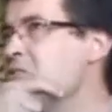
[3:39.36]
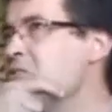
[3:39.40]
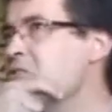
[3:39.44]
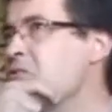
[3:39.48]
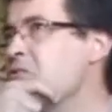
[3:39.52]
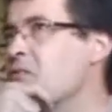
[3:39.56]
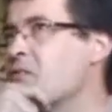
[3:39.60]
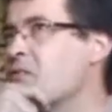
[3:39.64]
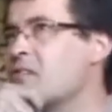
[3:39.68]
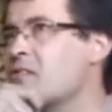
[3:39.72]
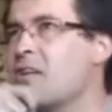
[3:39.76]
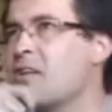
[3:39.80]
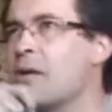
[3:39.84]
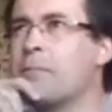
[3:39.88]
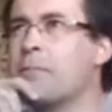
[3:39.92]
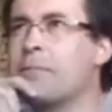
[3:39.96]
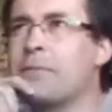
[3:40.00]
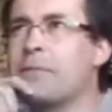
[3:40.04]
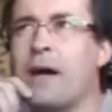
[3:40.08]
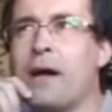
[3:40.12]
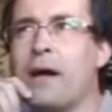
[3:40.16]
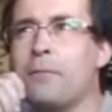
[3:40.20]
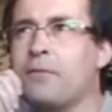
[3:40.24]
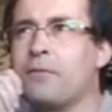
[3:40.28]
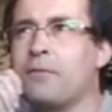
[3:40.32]

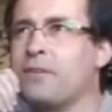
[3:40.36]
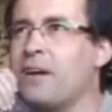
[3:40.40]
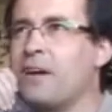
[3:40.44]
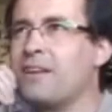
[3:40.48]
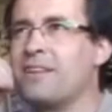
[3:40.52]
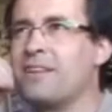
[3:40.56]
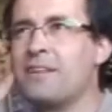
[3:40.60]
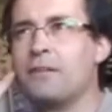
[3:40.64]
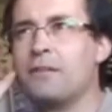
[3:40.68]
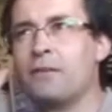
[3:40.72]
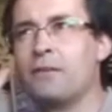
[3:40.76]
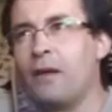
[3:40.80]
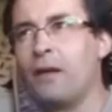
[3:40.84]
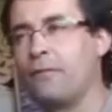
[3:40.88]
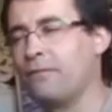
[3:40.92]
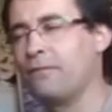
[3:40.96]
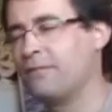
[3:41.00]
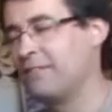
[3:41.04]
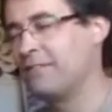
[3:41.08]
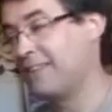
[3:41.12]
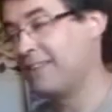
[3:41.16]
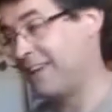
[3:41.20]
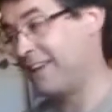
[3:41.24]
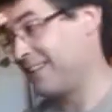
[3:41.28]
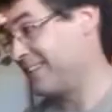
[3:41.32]
Sometimes I didn't have
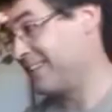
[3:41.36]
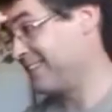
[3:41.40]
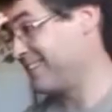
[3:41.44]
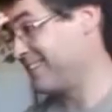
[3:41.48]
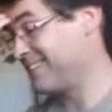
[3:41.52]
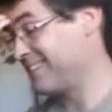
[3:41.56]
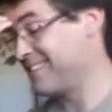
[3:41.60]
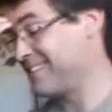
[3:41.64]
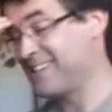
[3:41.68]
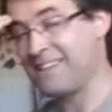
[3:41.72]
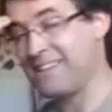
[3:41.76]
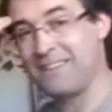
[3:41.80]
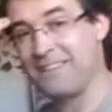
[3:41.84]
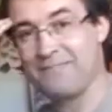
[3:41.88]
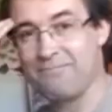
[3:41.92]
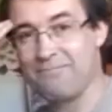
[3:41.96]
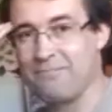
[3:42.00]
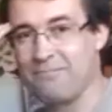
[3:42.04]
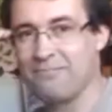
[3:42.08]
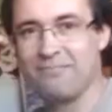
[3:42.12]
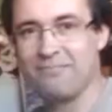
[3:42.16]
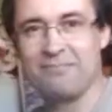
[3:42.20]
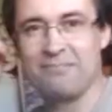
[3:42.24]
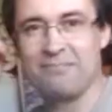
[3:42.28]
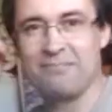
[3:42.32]
that
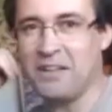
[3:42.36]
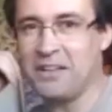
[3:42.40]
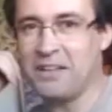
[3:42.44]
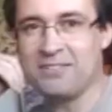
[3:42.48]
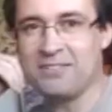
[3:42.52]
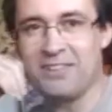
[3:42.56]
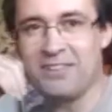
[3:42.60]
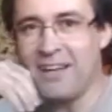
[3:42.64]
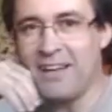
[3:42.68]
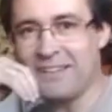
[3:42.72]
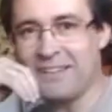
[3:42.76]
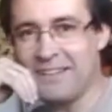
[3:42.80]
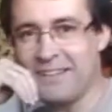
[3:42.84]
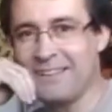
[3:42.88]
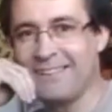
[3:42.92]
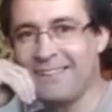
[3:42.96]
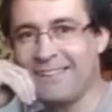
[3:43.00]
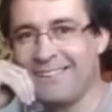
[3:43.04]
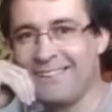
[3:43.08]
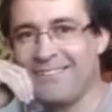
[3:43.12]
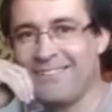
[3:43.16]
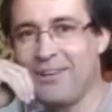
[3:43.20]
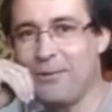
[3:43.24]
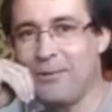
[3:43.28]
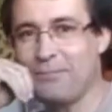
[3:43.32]

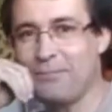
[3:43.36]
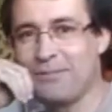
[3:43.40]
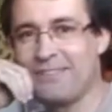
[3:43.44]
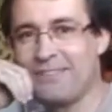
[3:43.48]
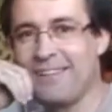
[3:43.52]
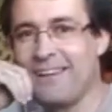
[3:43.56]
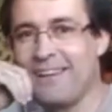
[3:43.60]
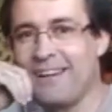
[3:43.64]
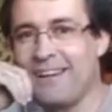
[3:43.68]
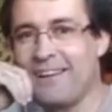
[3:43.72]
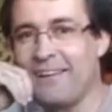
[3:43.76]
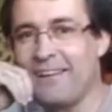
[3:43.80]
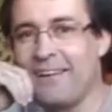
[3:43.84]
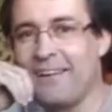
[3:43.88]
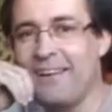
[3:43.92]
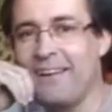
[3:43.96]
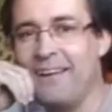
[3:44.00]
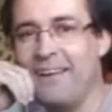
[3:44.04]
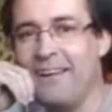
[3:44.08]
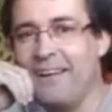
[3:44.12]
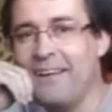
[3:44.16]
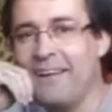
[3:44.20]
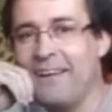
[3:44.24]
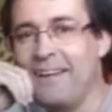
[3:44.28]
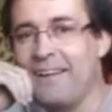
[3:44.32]
exciting jobs there.
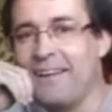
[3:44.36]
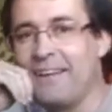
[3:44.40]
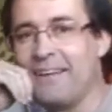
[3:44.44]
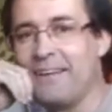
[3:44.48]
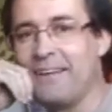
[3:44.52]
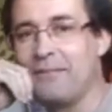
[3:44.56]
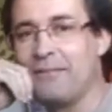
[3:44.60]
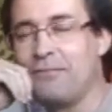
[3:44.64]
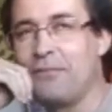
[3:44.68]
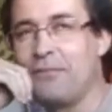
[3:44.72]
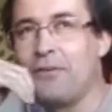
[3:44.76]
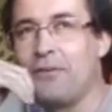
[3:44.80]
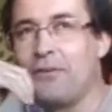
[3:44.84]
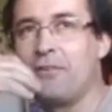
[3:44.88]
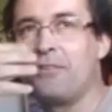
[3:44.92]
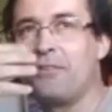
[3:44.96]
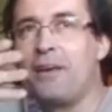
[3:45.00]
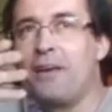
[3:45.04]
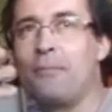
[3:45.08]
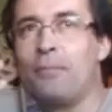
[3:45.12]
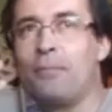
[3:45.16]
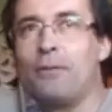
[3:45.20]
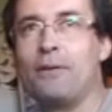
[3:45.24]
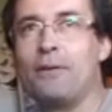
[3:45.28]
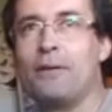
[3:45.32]
For
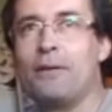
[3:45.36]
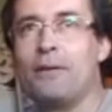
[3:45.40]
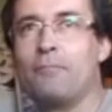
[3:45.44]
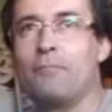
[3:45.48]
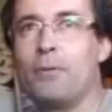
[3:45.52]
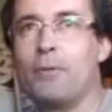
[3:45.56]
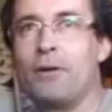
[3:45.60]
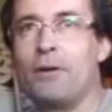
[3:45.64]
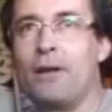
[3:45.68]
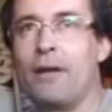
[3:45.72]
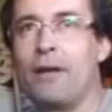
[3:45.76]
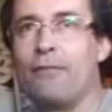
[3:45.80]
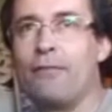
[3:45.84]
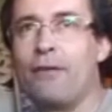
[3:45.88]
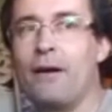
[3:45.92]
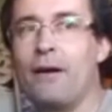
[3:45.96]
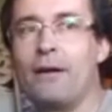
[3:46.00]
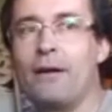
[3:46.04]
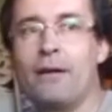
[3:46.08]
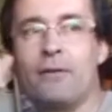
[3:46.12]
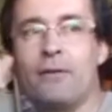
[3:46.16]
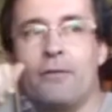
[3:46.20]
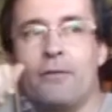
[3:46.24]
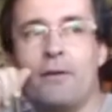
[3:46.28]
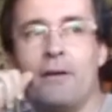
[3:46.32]
example, in BirdLife
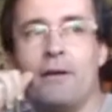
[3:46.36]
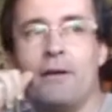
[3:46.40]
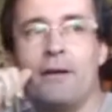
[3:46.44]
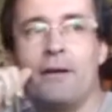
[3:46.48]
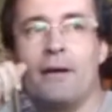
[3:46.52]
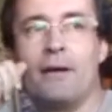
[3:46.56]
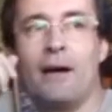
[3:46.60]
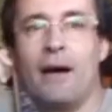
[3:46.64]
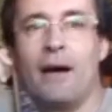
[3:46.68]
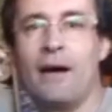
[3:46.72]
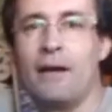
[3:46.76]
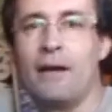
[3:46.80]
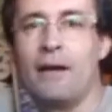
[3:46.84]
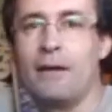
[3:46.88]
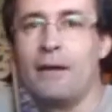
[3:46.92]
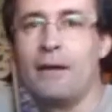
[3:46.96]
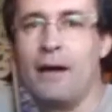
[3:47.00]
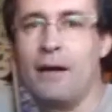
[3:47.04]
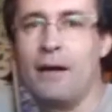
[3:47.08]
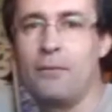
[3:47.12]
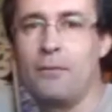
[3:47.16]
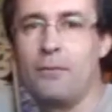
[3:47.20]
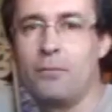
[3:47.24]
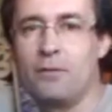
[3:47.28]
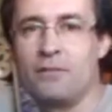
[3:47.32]
Hungary,
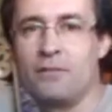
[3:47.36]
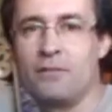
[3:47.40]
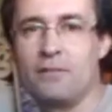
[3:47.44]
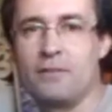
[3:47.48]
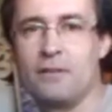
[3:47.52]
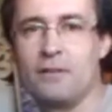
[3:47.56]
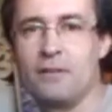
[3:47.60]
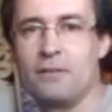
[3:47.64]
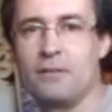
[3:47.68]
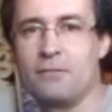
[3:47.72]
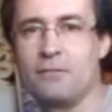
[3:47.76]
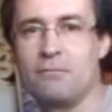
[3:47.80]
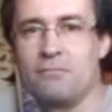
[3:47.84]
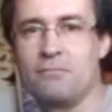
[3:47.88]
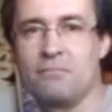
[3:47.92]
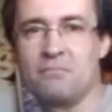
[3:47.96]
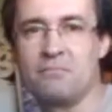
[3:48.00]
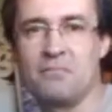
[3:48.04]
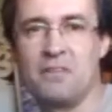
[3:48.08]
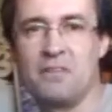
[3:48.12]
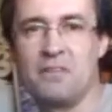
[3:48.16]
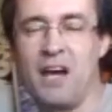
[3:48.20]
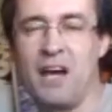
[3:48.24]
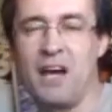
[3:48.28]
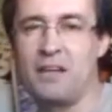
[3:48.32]
I was the
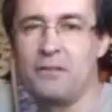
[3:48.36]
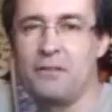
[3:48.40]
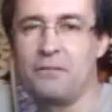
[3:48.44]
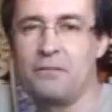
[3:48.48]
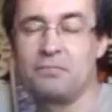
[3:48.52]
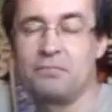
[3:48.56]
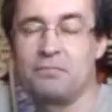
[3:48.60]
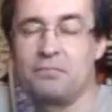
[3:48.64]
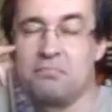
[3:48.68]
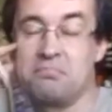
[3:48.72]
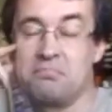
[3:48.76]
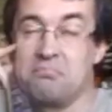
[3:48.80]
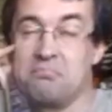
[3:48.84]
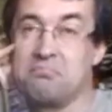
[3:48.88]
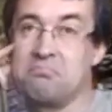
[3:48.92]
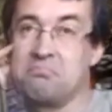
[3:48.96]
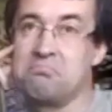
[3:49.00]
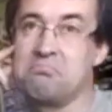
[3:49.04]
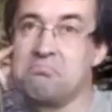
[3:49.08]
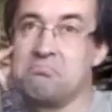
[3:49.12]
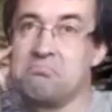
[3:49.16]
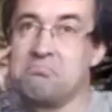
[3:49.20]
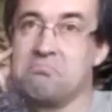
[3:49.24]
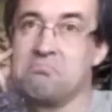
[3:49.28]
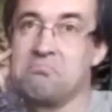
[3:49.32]
kind of
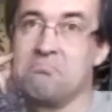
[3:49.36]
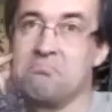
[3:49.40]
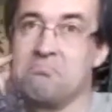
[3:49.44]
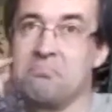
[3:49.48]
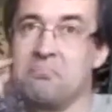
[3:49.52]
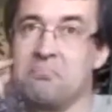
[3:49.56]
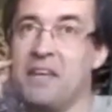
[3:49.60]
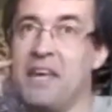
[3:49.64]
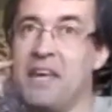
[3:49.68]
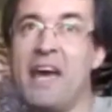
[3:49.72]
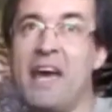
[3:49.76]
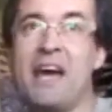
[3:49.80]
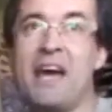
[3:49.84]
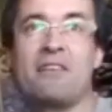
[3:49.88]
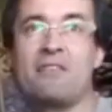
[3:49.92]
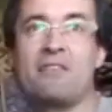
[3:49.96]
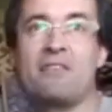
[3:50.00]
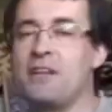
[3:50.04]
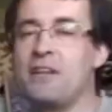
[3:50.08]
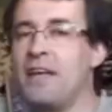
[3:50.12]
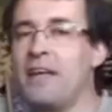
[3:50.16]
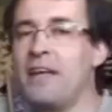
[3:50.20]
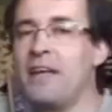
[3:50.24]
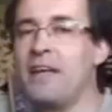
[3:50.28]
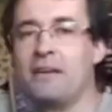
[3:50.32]

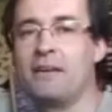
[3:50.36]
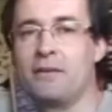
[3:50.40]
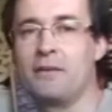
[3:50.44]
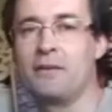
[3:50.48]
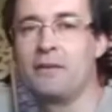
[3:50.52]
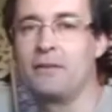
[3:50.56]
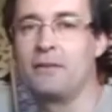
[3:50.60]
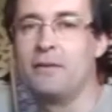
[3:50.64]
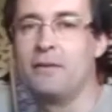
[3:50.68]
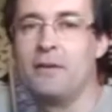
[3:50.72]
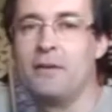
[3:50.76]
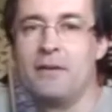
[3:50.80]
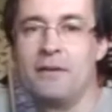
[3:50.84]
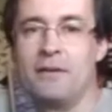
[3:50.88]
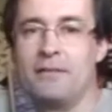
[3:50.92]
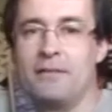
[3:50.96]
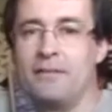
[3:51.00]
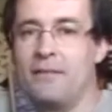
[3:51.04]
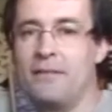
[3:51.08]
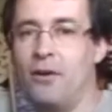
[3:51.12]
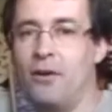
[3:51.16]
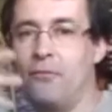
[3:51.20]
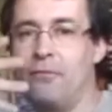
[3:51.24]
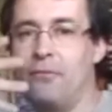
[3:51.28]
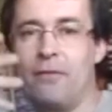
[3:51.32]
caretaker
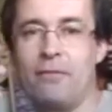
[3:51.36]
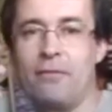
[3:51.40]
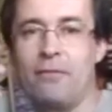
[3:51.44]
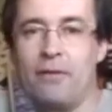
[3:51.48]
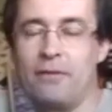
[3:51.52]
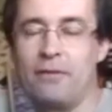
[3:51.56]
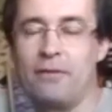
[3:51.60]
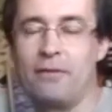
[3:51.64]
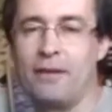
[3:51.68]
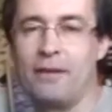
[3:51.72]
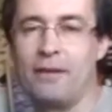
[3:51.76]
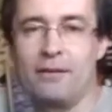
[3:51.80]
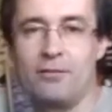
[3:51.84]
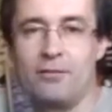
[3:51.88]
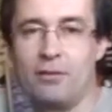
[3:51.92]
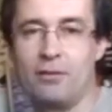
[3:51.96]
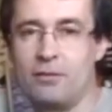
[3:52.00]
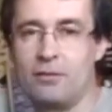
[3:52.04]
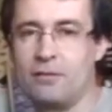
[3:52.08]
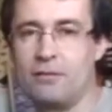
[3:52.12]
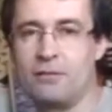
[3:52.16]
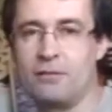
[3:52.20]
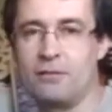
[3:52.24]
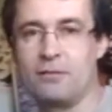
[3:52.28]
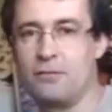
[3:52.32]
of everything,
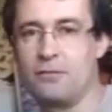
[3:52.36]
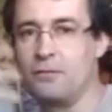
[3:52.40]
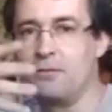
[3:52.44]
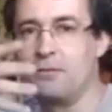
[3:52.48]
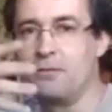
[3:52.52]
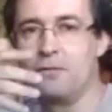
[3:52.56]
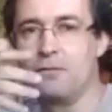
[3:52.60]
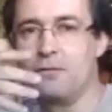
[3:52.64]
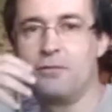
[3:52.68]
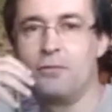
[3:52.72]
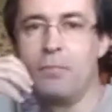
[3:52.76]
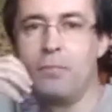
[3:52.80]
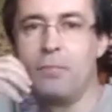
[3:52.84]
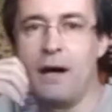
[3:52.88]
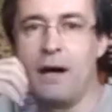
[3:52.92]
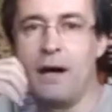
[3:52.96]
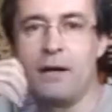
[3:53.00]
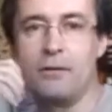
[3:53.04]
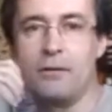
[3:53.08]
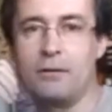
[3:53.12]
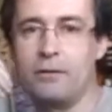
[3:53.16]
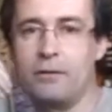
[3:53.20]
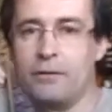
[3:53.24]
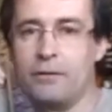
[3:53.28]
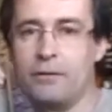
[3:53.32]
just to buy
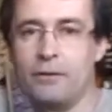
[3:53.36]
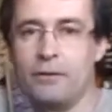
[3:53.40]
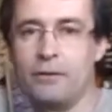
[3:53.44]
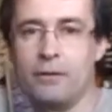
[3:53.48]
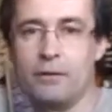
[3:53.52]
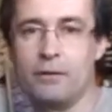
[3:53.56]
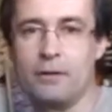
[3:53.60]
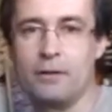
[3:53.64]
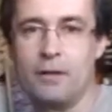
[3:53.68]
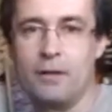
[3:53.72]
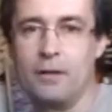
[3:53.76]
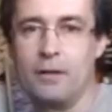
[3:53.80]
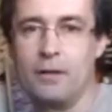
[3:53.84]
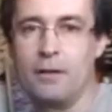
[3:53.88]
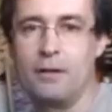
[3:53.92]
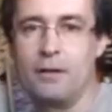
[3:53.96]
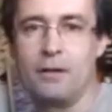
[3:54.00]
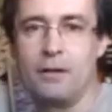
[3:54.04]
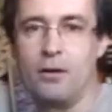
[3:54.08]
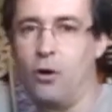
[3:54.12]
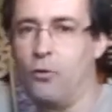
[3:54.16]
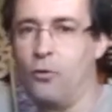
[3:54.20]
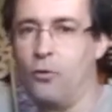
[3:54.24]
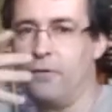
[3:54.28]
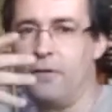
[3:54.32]
all the
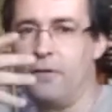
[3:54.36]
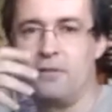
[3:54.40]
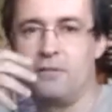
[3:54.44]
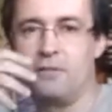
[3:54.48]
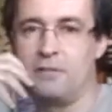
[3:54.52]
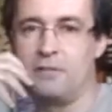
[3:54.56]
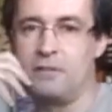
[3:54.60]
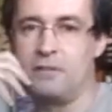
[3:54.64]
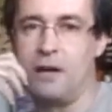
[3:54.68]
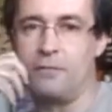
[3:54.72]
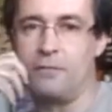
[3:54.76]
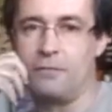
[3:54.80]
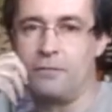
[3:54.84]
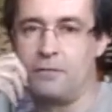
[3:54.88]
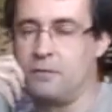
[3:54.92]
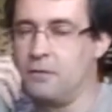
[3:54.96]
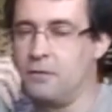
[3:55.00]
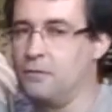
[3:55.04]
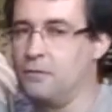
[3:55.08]
office stuffs,